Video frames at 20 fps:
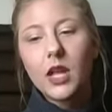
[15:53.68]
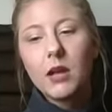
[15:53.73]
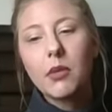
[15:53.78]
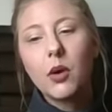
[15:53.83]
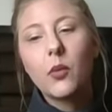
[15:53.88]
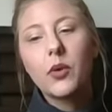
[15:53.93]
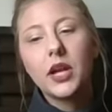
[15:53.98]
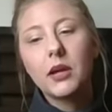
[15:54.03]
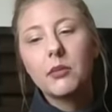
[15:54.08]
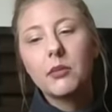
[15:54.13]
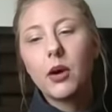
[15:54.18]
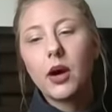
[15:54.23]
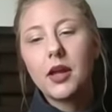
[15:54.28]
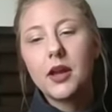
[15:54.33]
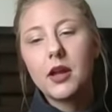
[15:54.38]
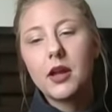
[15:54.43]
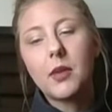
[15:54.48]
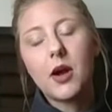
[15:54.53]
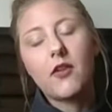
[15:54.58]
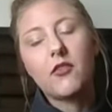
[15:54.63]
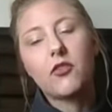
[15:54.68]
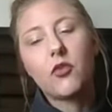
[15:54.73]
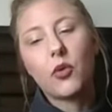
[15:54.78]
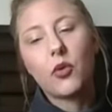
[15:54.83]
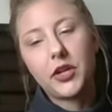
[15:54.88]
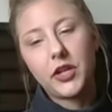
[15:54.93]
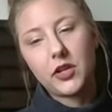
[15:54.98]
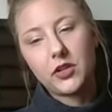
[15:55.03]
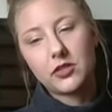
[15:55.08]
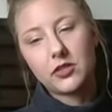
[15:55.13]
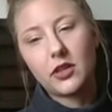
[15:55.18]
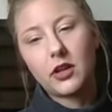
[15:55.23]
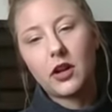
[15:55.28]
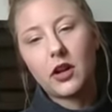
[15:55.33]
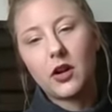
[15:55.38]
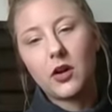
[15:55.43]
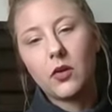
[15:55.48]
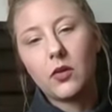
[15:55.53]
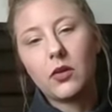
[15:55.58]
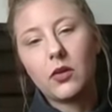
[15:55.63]
But when I bought it about 4 years
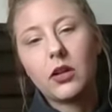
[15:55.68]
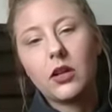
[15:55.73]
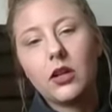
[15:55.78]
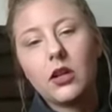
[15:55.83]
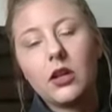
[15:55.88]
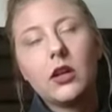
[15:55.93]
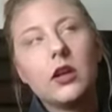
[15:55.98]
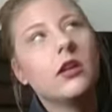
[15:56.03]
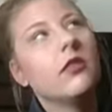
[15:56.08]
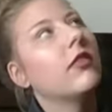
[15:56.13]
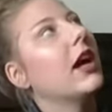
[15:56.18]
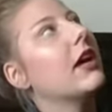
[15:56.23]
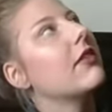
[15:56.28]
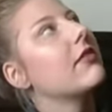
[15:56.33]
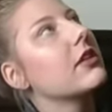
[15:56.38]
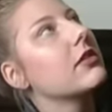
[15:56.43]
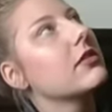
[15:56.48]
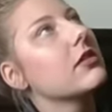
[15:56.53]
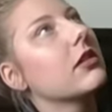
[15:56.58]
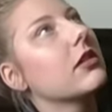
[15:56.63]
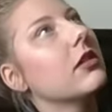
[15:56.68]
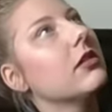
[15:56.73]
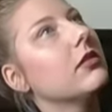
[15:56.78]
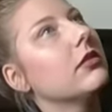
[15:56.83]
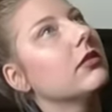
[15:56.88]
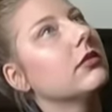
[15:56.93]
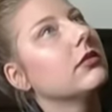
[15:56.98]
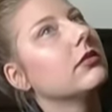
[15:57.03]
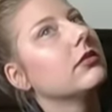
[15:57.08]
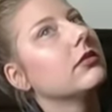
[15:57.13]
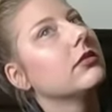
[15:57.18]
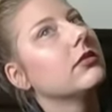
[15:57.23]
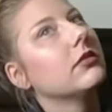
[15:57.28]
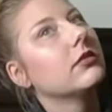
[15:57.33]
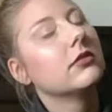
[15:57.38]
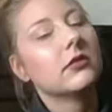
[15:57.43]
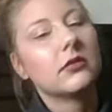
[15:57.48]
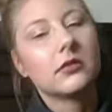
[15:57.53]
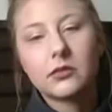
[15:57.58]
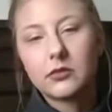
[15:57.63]
ago, 5 years ago,
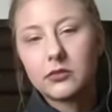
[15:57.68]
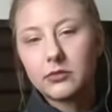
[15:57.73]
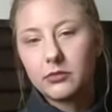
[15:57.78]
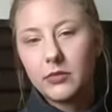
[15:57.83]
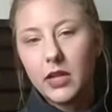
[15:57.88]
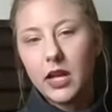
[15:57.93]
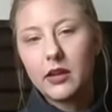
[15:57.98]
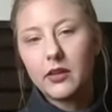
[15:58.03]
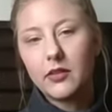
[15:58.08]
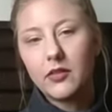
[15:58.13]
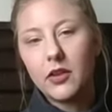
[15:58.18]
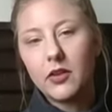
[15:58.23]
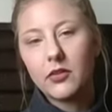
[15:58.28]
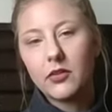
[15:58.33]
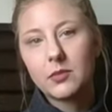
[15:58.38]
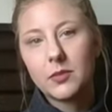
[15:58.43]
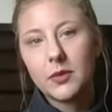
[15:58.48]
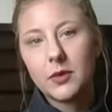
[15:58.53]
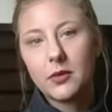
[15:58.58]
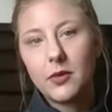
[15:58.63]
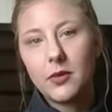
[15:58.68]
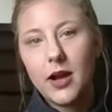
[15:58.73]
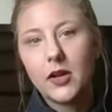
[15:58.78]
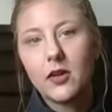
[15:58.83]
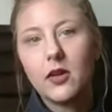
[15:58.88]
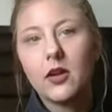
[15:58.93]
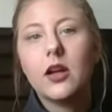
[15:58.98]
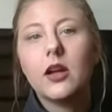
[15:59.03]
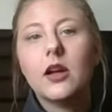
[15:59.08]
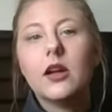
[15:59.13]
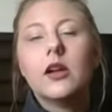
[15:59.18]
I don't know, it's been a while.